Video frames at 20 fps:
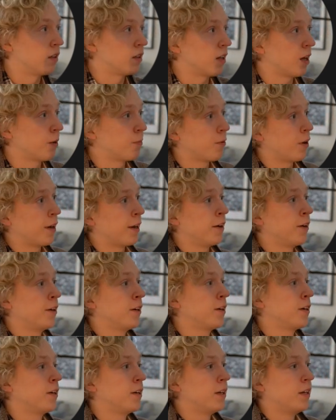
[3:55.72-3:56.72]

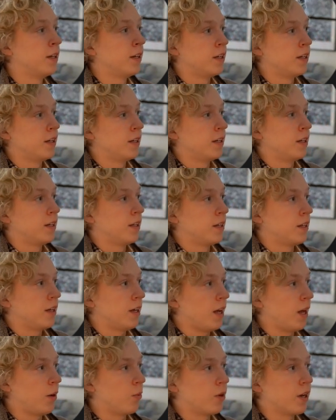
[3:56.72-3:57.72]
typewriter.
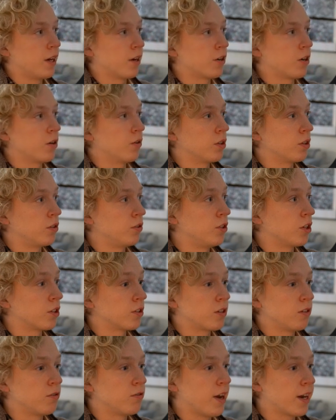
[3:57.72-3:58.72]
And we are going to
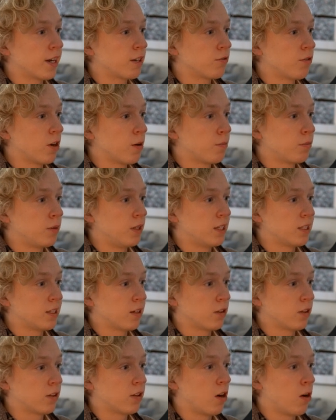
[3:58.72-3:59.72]
just drag and drop this
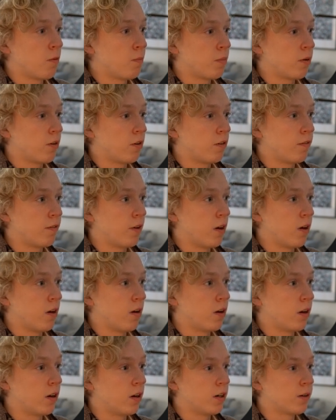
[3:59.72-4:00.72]
on top of
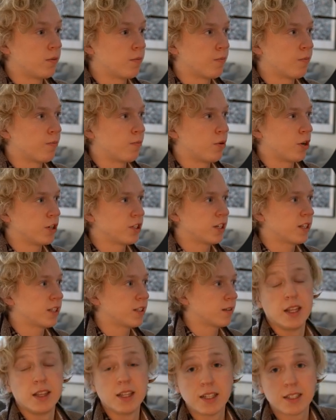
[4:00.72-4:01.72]
our
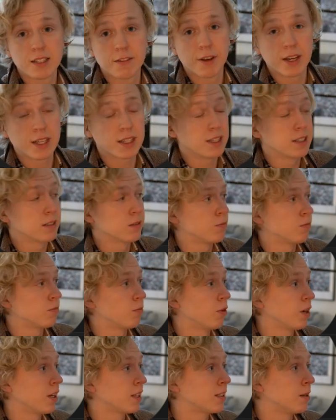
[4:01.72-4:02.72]
project. And this effect is
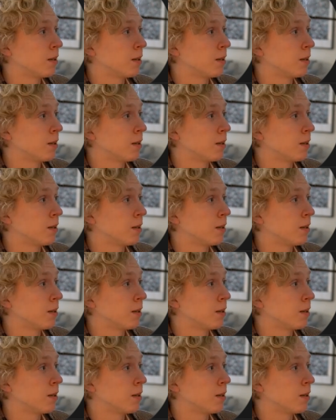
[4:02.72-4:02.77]
really